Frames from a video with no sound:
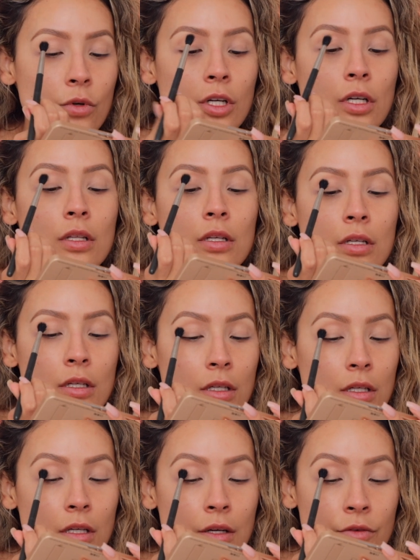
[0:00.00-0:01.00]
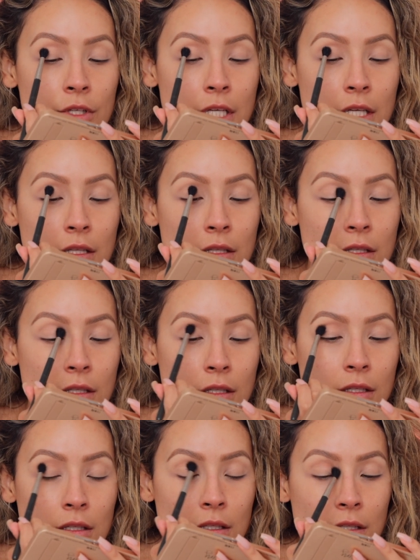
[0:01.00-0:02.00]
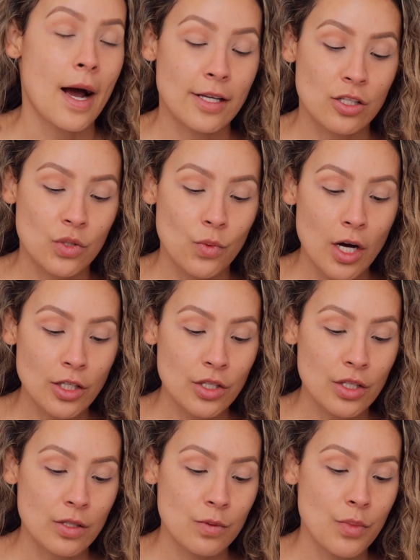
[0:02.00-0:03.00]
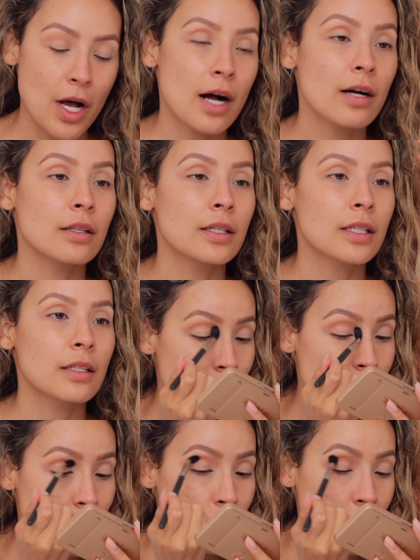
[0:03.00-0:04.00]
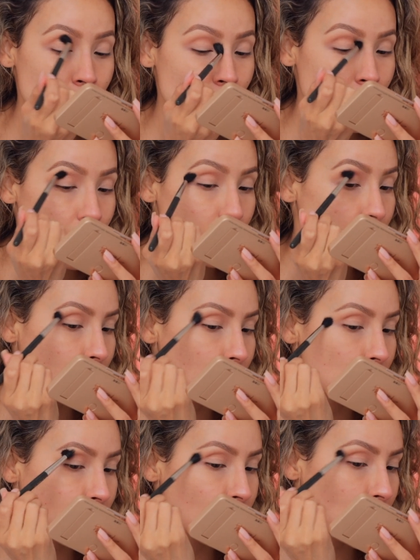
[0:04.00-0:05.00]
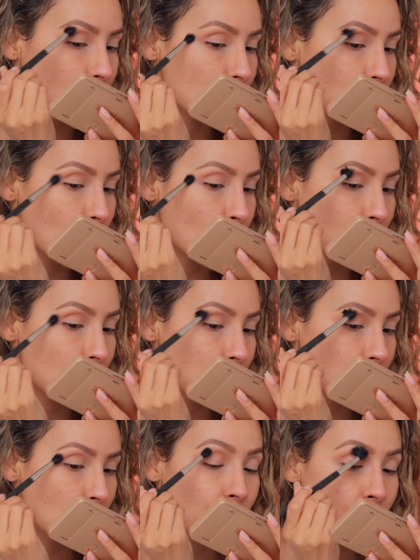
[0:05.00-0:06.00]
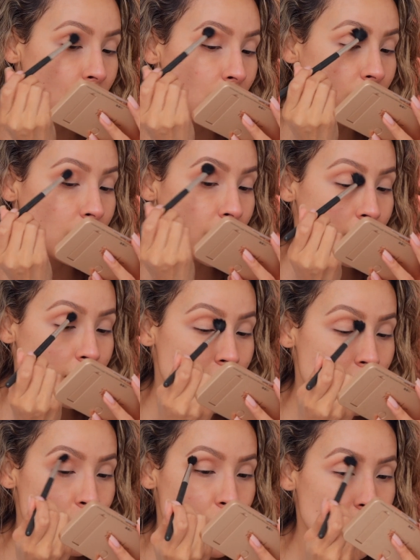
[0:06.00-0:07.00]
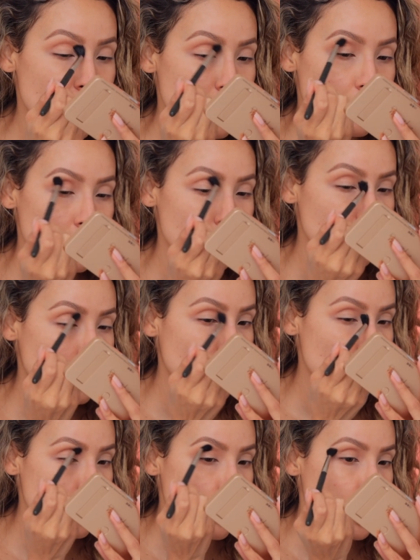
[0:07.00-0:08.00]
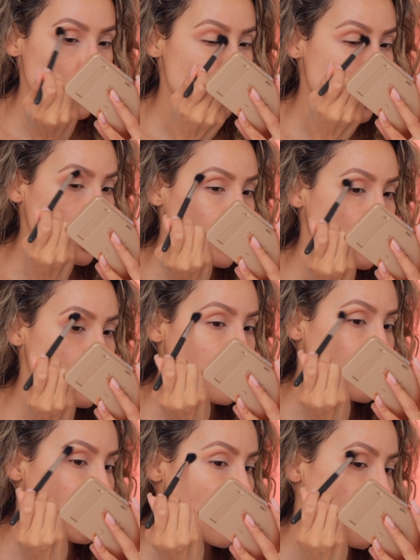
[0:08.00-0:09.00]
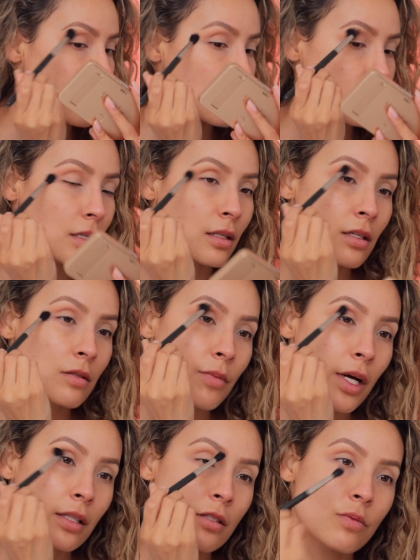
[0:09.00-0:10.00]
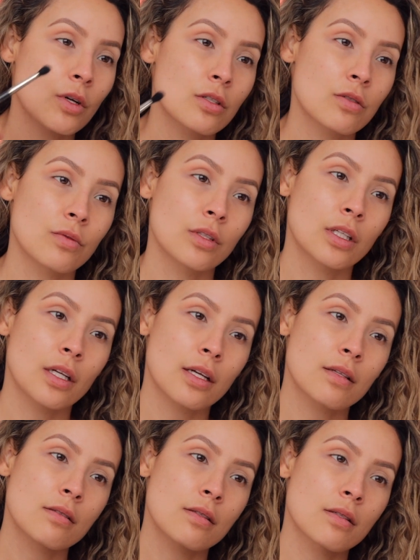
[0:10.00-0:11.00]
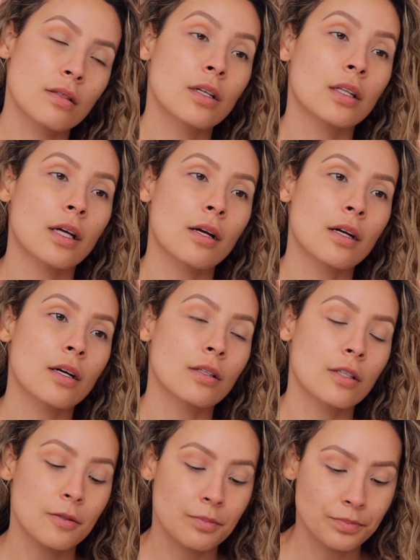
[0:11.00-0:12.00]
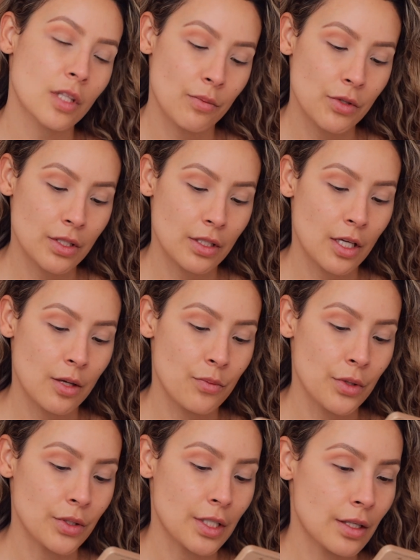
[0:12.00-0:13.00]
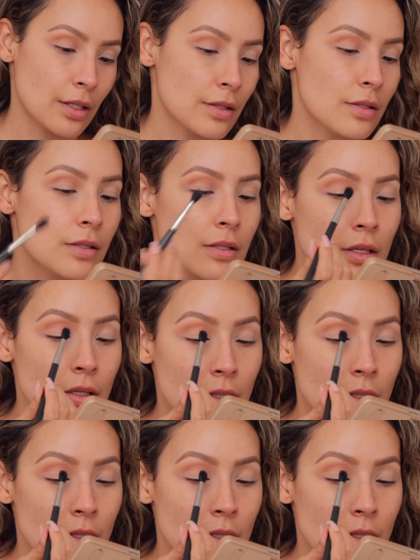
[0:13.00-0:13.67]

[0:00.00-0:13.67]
work look, everyday look. I swatched this palette especially because I feel like shimmers, they're not easy, but they swatch better than mattes. And these mattes swatch really nice. Look at that color. I'm just gonna keep building this.